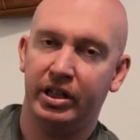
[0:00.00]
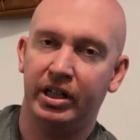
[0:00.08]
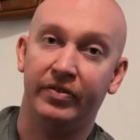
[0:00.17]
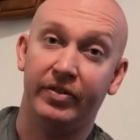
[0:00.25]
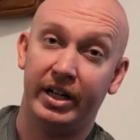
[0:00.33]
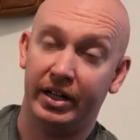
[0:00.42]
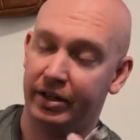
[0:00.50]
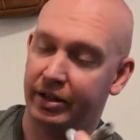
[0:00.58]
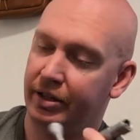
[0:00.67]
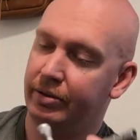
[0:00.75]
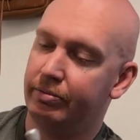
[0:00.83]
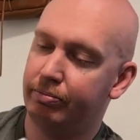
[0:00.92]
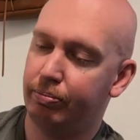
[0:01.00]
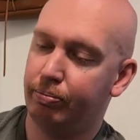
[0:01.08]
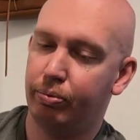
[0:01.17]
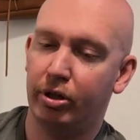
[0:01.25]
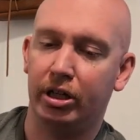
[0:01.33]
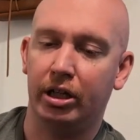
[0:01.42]
If I had
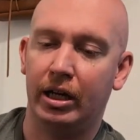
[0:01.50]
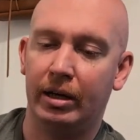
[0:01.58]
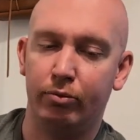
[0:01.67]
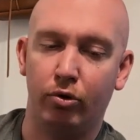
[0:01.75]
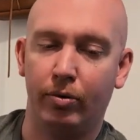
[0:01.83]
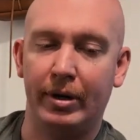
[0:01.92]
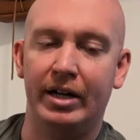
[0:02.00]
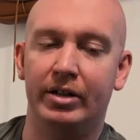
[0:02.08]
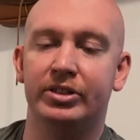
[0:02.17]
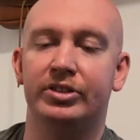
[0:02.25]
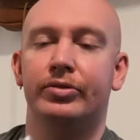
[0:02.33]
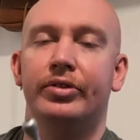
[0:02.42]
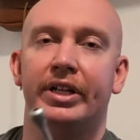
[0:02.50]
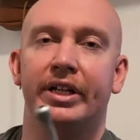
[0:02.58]
put a lot more rounds through